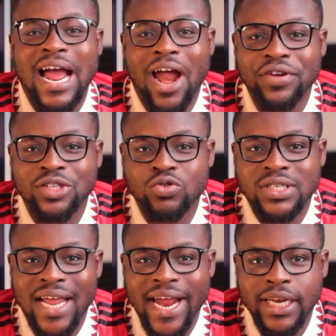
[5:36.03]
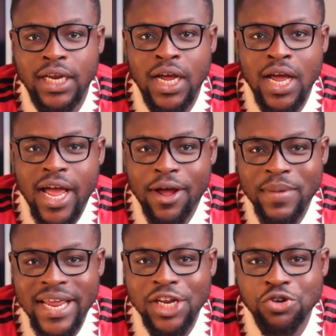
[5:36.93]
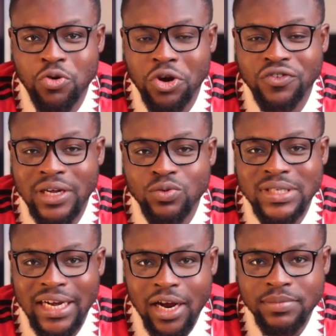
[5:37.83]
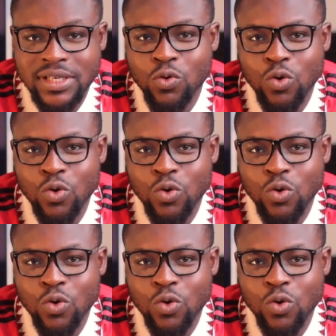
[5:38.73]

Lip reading: a hurry to sign any new contract with Southampton,